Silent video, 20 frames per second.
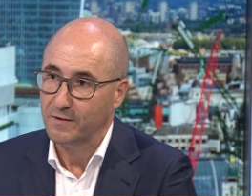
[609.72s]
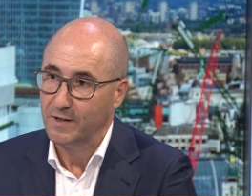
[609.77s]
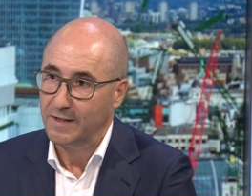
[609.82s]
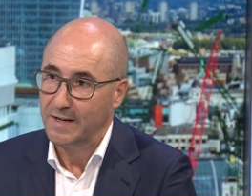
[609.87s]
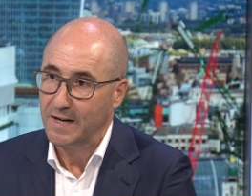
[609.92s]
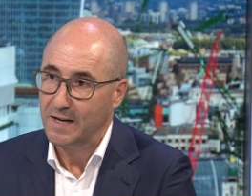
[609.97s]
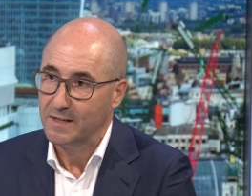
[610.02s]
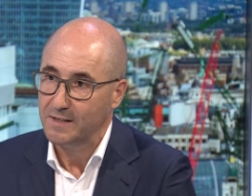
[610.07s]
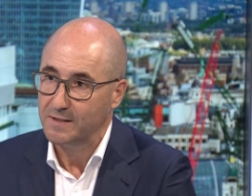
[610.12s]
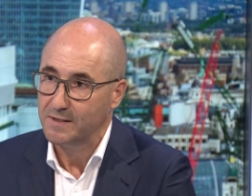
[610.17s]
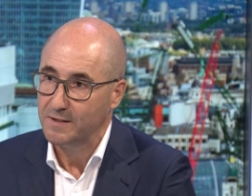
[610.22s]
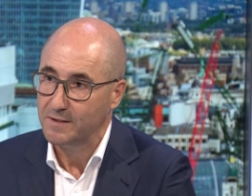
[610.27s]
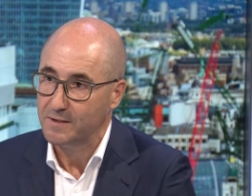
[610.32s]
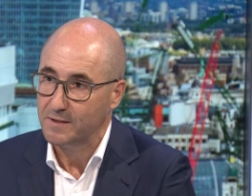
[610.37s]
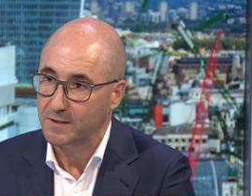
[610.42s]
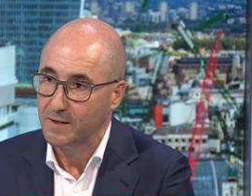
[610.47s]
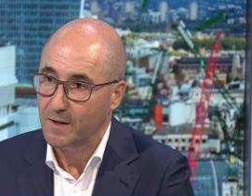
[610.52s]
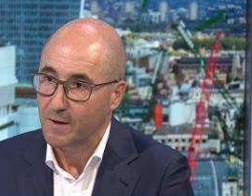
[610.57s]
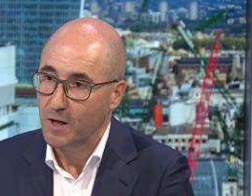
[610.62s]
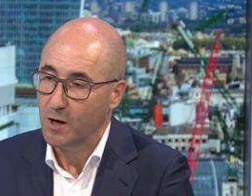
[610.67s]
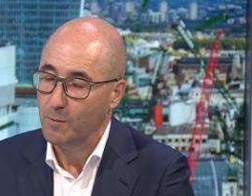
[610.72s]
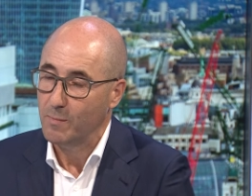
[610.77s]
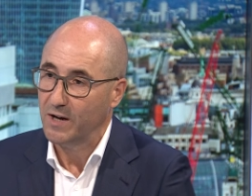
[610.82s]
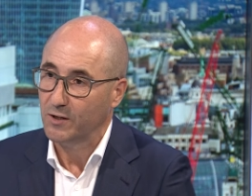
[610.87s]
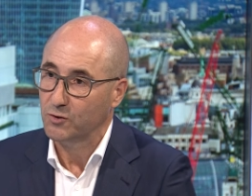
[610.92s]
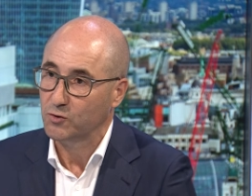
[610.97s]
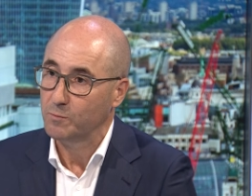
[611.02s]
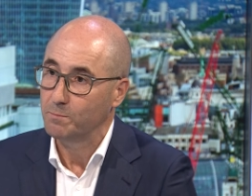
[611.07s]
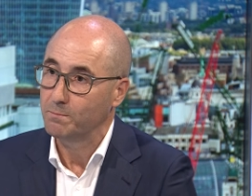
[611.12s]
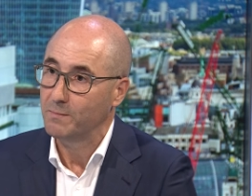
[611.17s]
analysis
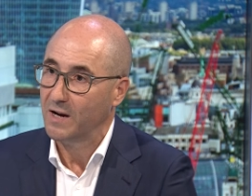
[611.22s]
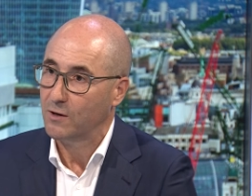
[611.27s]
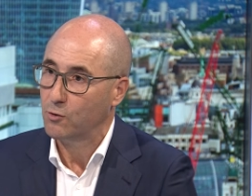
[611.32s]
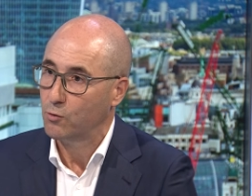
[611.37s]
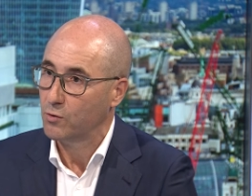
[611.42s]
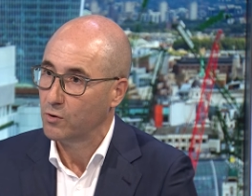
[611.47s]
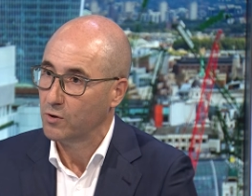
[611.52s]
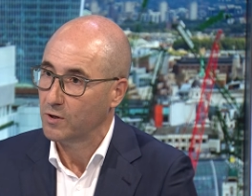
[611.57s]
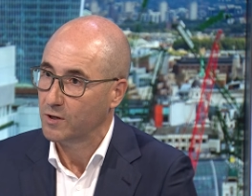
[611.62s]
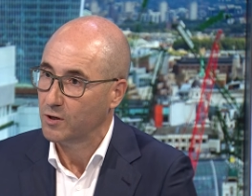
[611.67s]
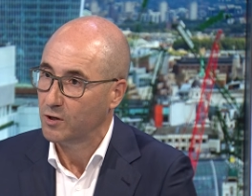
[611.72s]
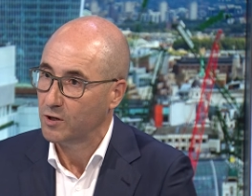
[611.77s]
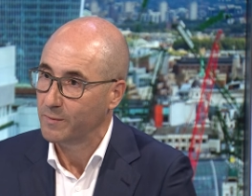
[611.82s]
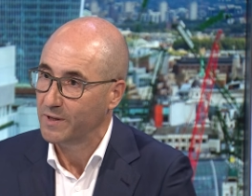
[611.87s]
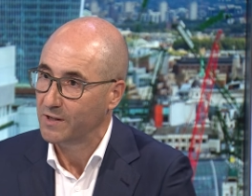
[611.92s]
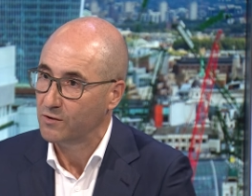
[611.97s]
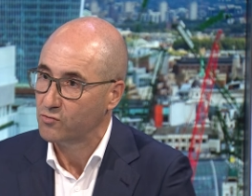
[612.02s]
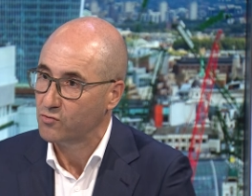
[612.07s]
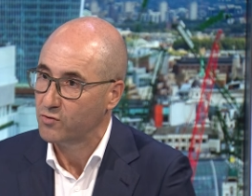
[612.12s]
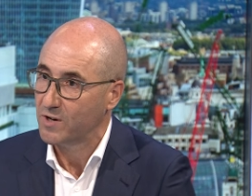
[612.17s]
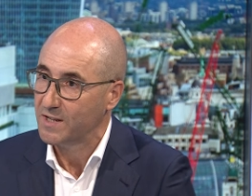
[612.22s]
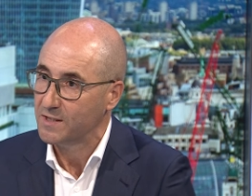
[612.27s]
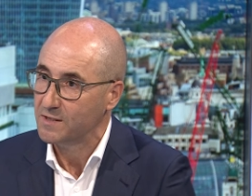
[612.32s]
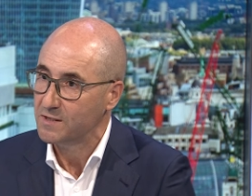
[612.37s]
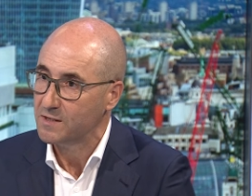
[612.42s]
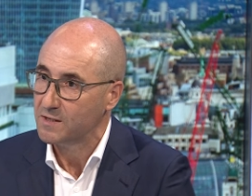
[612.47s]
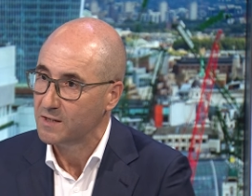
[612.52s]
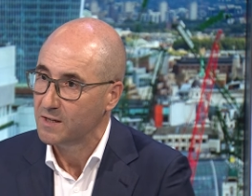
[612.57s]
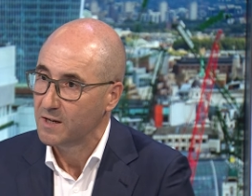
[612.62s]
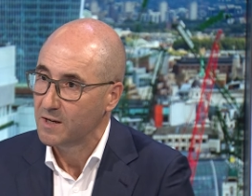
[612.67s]
about macroeconomic
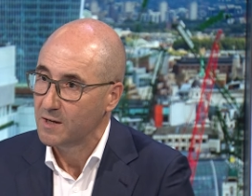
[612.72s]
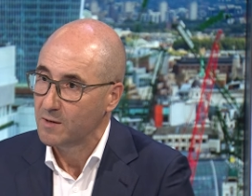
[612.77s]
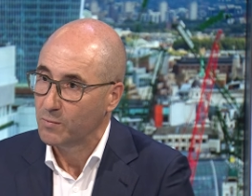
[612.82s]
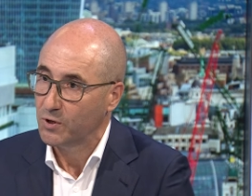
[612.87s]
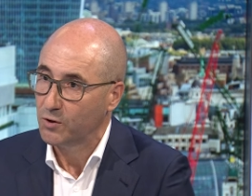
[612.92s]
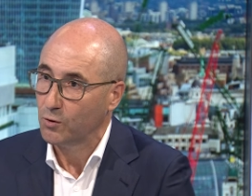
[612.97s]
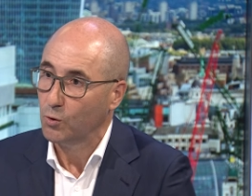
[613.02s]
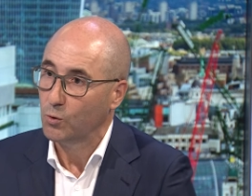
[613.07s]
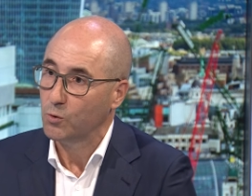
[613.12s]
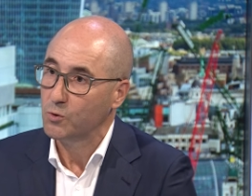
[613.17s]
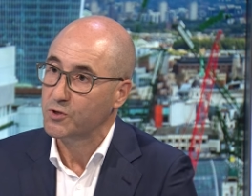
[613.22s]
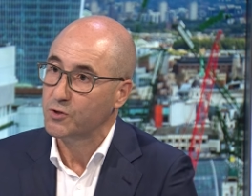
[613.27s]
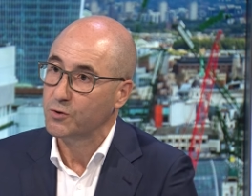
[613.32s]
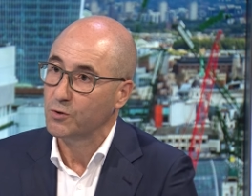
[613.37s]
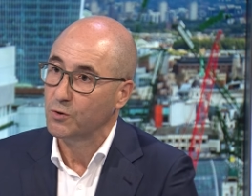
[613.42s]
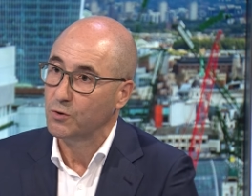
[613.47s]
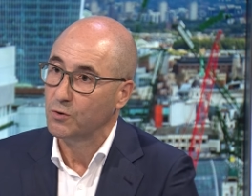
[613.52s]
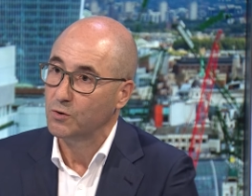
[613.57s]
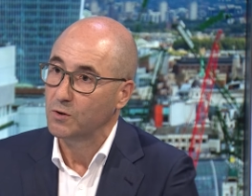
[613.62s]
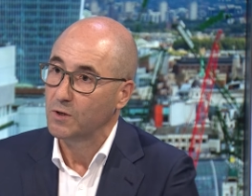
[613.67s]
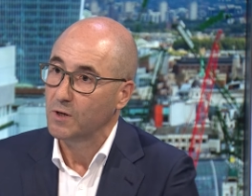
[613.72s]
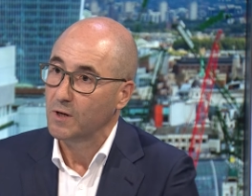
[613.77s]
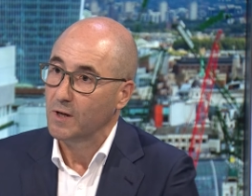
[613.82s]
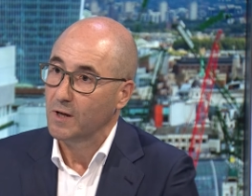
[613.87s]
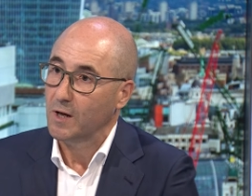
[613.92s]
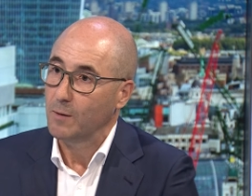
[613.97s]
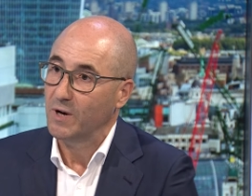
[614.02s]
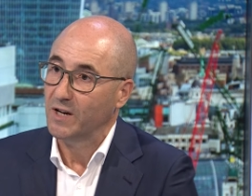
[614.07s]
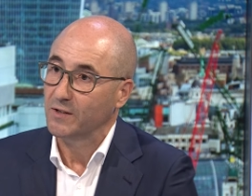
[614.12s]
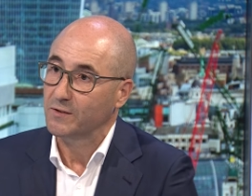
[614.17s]
trends, but also
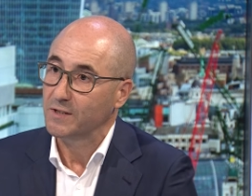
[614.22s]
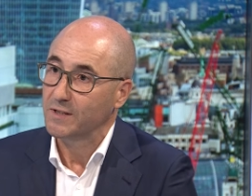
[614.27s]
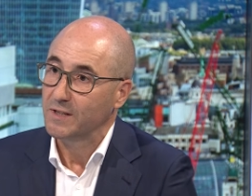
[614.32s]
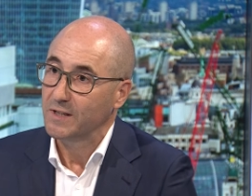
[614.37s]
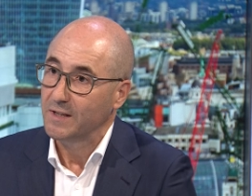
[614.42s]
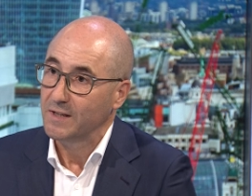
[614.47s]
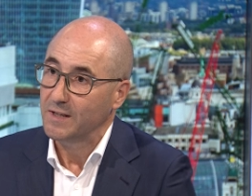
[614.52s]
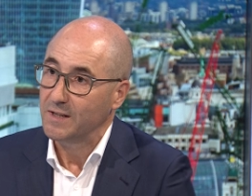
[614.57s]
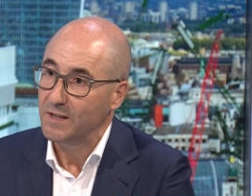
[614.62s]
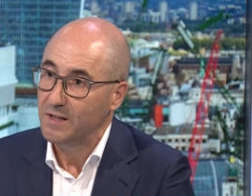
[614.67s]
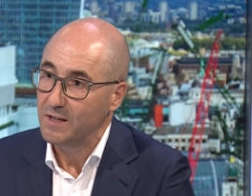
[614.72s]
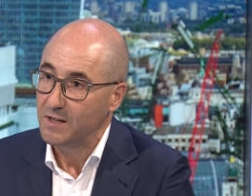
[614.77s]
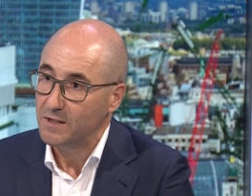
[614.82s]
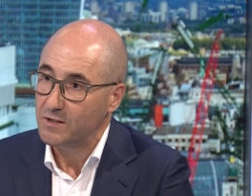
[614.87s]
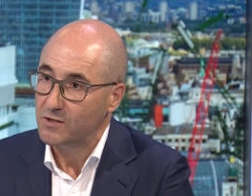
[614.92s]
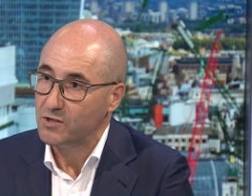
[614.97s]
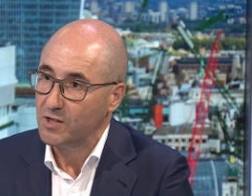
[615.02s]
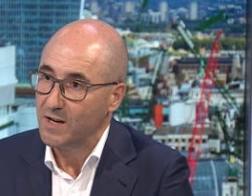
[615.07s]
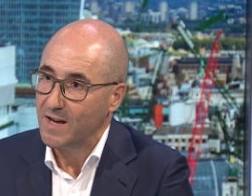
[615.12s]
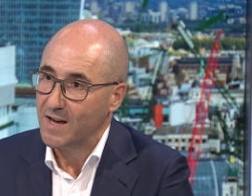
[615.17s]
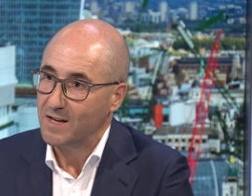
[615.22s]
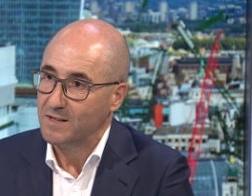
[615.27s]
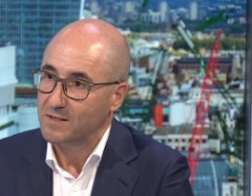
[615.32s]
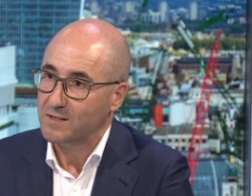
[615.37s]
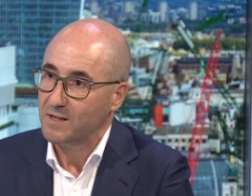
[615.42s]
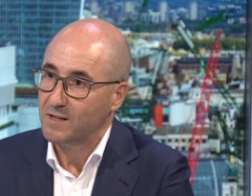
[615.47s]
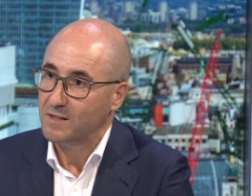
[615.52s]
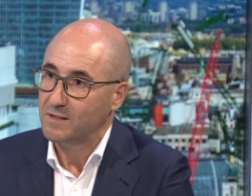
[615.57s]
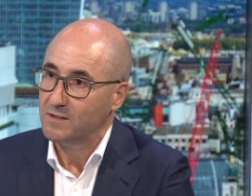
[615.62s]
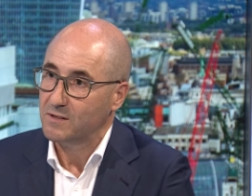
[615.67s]
about each
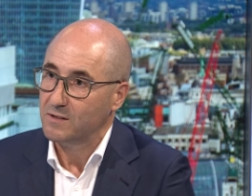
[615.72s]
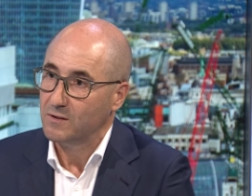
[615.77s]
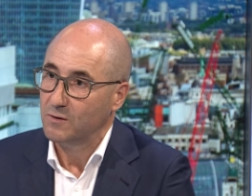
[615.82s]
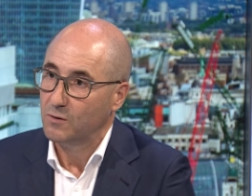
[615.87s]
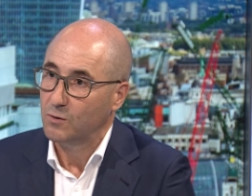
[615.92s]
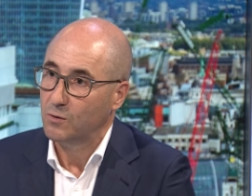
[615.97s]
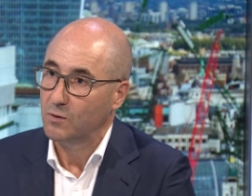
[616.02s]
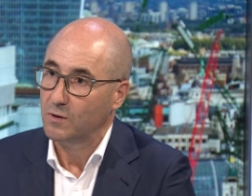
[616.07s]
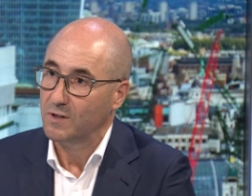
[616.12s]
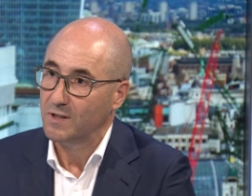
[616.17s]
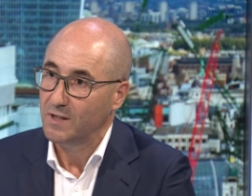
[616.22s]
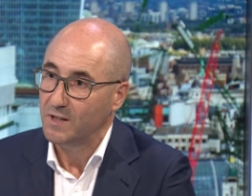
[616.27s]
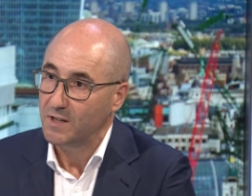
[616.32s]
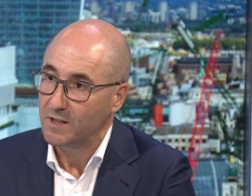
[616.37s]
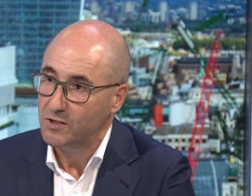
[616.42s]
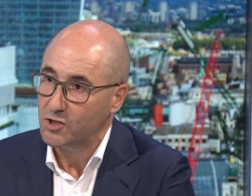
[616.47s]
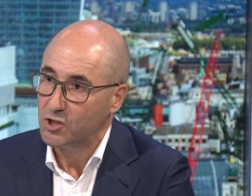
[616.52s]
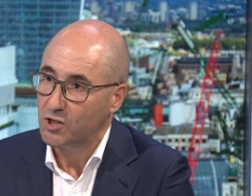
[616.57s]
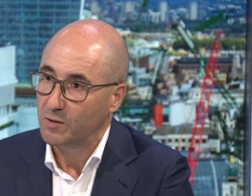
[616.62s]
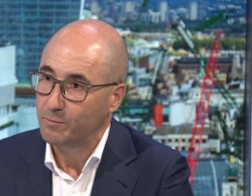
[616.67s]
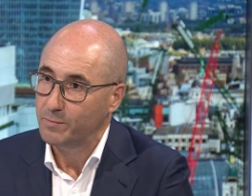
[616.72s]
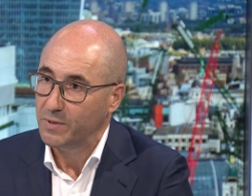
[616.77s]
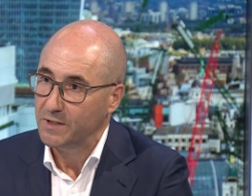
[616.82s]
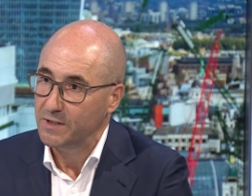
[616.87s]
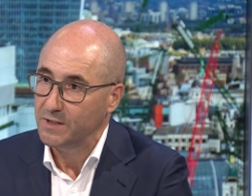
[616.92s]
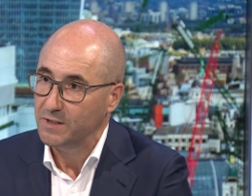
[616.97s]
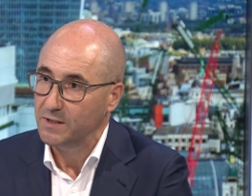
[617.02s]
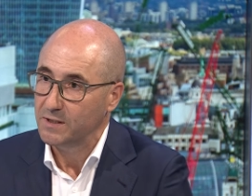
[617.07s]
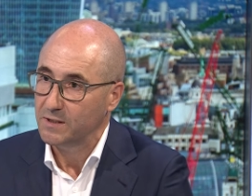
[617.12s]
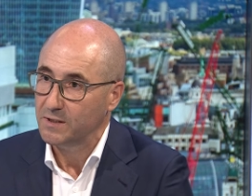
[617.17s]
asset or each
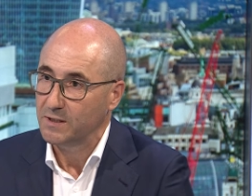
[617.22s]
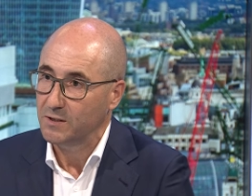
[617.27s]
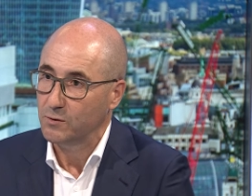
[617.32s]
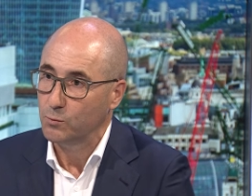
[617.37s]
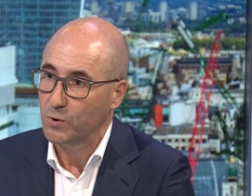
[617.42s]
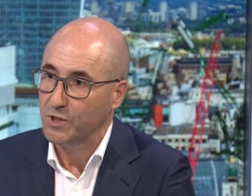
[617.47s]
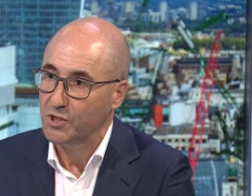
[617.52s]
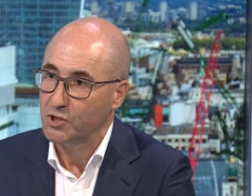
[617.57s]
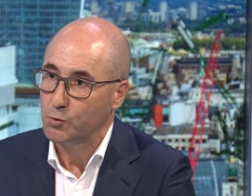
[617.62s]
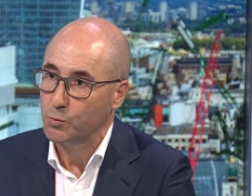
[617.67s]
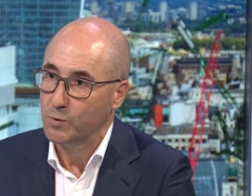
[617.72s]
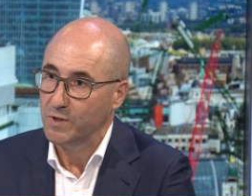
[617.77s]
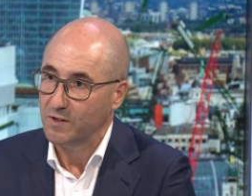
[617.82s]
company in which we